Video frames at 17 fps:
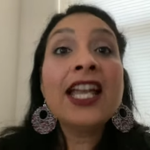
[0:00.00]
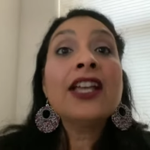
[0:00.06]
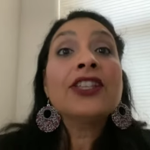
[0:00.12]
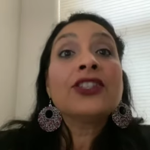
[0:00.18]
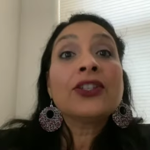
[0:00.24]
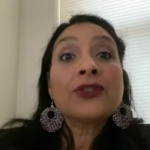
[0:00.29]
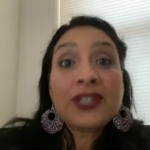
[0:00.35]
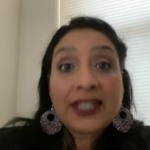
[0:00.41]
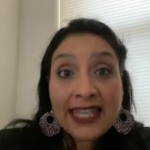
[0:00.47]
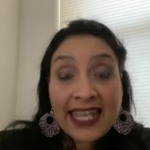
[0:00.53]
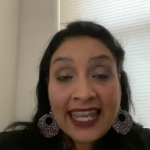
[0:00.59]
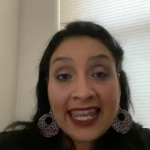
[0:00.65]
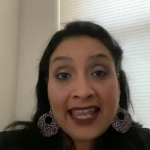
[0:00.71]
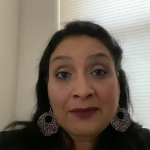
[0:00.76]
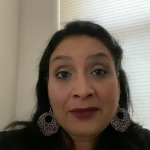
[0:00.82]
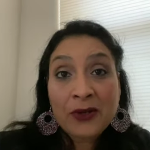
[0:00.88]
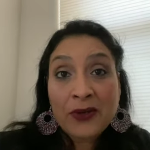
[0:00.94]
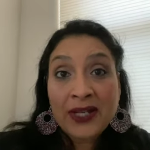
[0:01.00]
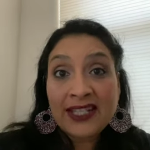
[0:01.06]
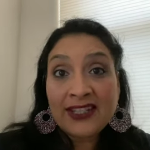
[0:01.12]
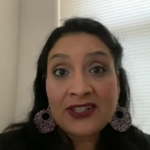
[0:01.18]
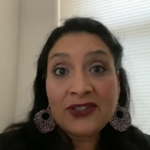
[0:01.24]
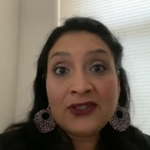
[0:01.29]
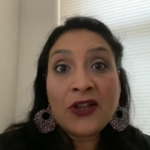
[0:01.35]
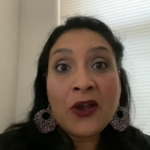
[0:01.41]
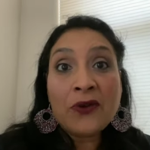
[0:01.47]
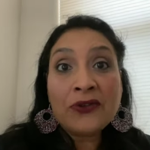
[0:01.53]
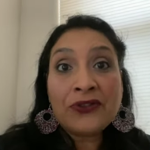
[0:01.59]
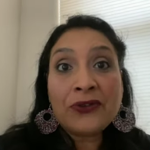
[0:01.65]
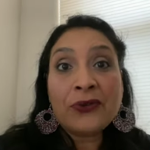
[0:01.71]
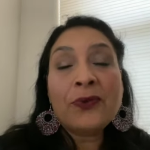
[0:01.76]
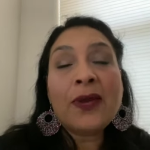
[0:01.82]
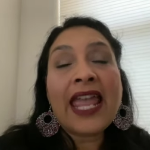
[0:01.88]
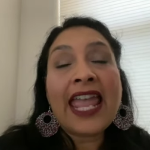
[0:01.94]
So today I'm going to go
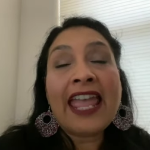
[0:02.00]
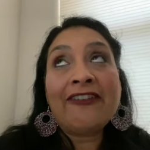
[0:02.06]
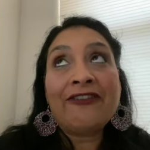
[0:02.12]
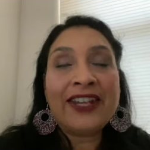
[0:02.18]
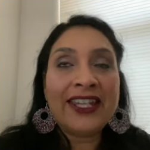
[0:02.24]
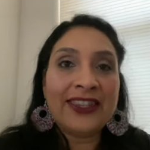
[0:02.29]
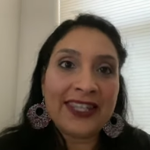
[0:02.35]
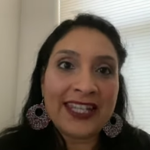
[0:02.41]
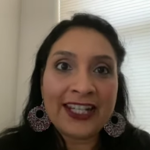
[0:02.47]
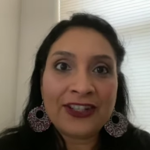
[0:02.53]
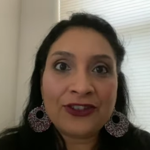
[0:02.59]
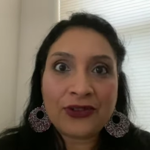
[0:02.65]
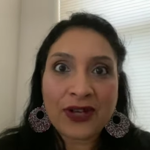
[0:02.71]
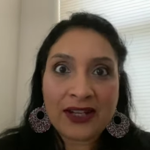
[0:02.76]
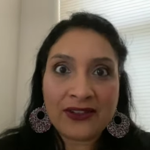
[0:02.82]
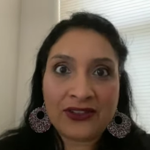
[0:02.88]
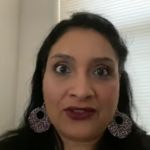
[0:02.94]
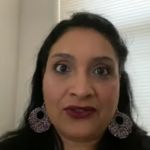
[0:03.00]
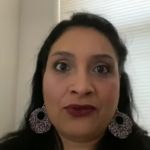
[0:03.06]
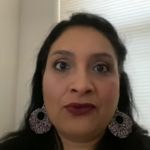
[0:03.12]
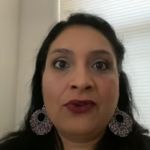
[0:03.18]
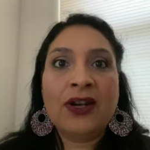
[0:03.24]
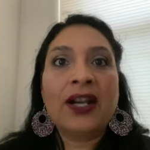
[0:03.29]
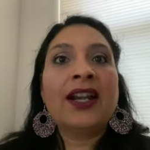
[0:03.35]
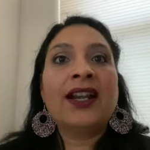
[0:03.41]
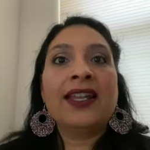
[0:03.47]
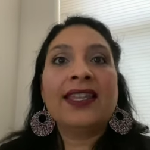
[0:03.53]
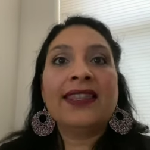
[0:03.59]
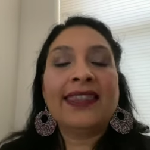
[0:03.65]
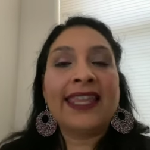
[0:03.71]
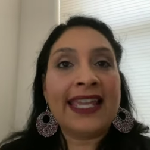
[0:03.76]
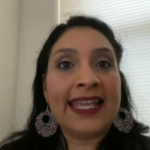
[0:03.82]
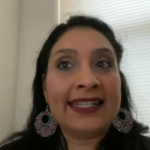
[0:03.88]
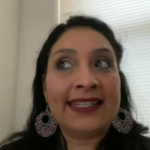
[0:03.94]
through everything drugstore
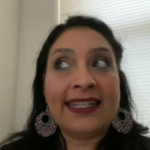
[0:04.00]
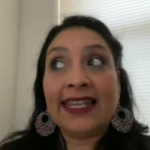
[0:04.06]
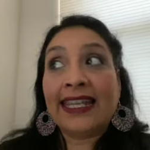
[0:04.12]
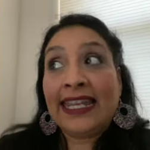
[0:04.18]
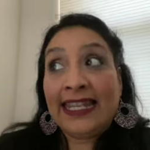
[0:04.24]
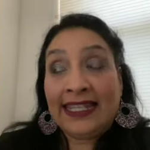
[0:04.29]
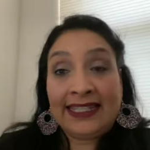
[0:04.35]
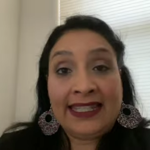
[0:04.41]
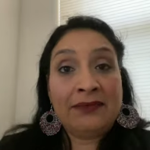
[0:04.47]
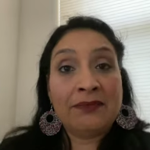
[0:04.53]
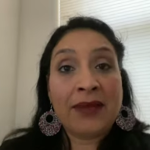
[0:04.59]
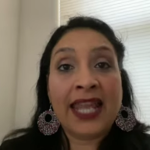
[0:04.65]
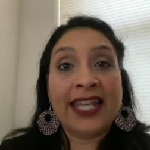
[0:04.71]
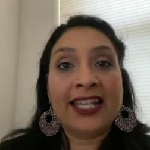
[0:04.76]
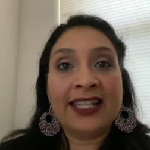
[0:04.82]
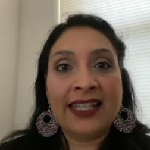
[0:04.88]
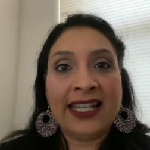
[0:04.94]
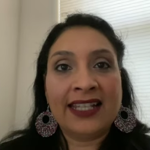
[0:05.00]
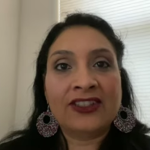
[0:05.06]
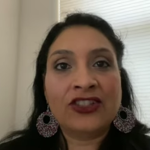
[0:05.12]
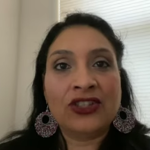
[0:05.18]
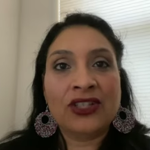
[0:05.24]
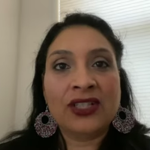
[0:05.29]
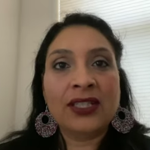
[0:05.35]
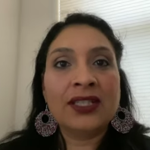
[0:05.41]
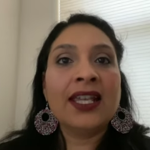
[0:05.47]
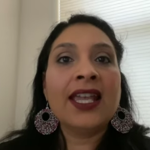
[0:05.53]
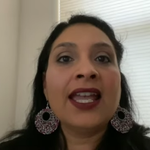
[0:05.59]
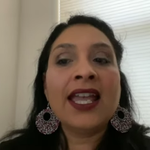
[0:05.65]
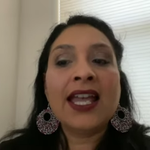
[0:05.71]
that is in my collection